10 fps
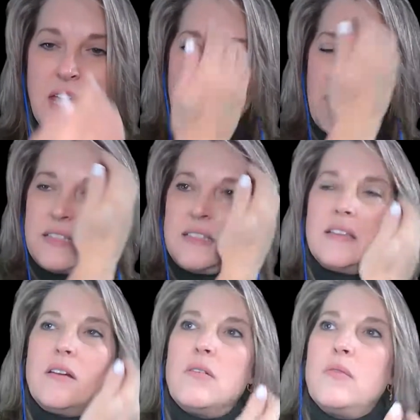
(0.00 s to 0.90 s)
And
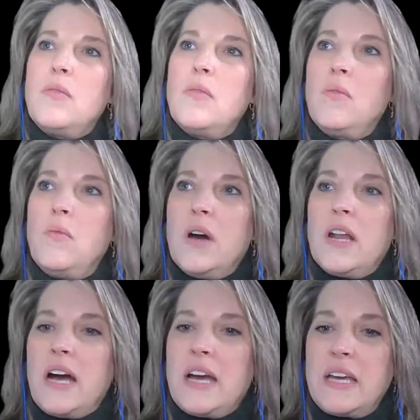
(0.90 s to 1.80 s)
so
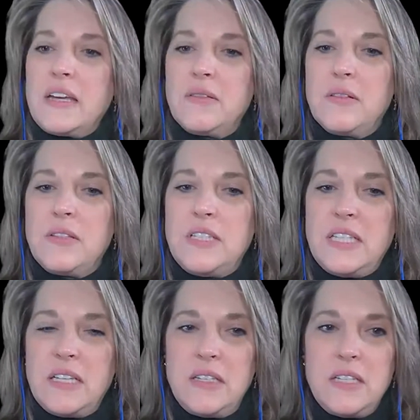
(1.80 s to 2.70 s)
what I
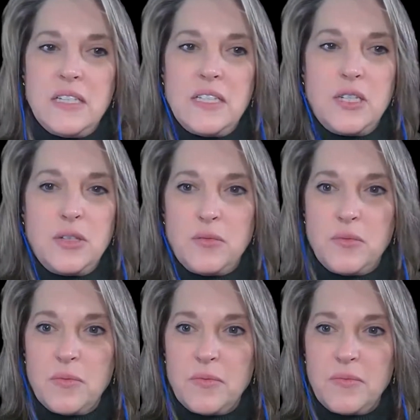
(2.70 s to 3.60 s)
did to,
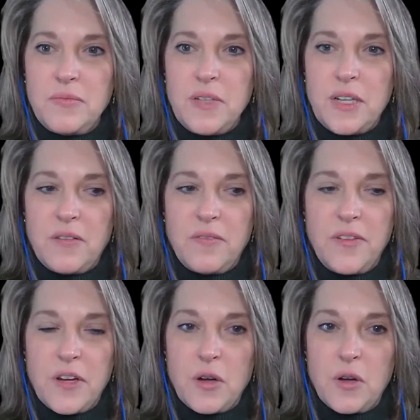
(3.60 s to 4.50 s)

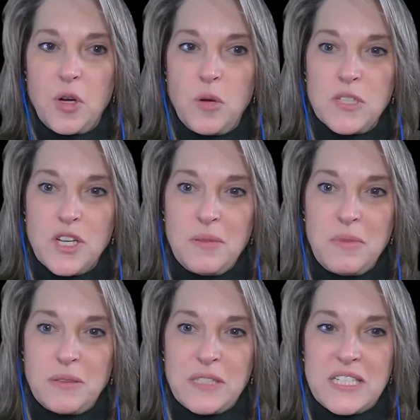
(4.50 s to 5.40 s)
figure out who was going to
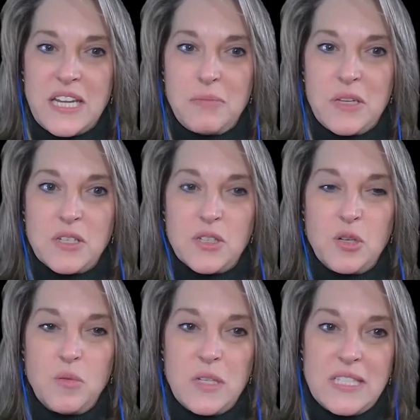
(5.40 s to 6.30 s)
be able to stay in business,
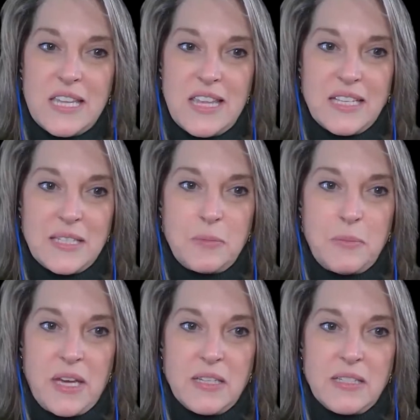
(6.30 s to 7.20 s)
who was in that
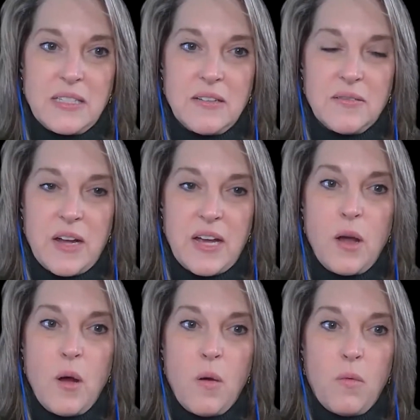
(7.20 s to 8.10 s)
space, right?
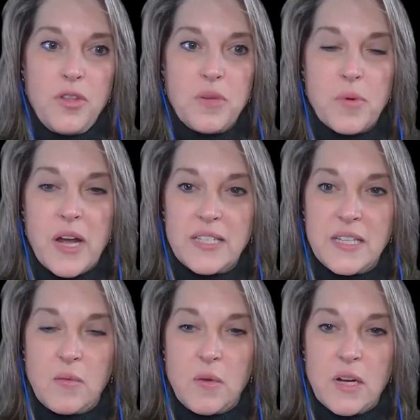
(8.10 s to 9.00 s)
What the
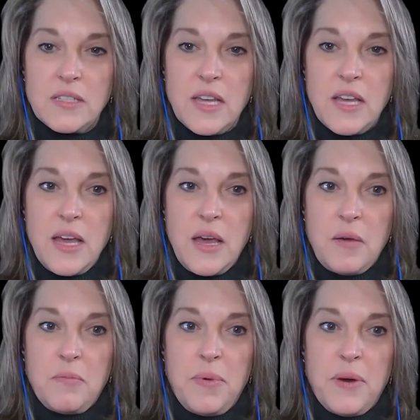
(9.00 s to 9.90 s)
pricing was.
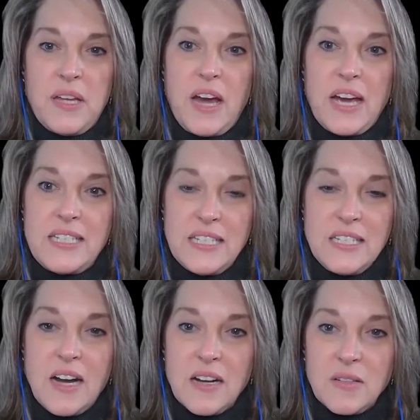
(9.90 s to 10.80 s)
But I did
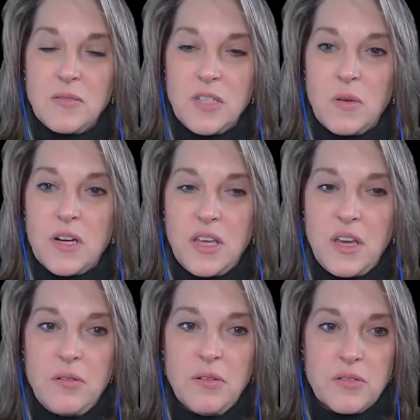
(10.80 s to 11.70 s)
talk to one of
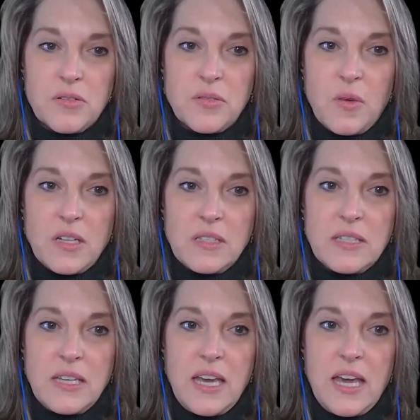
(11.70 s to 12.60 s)
the owners
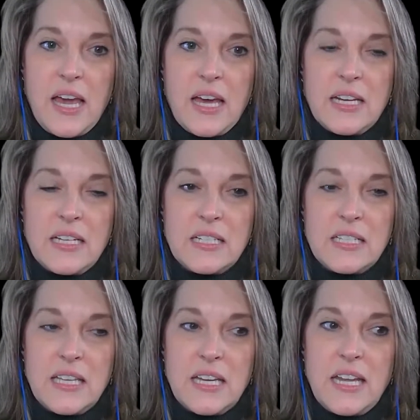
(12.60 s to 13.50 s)
once, and I
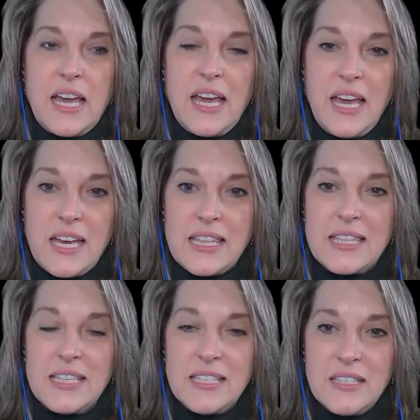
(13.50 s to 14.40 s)
just said, hey,
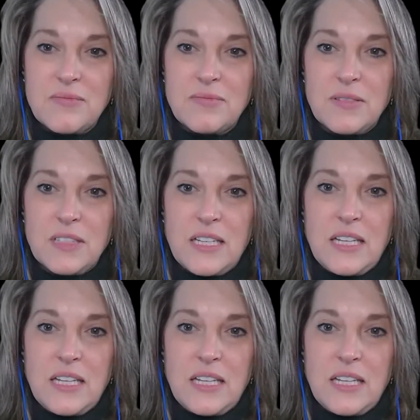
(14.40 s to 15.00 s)
this is really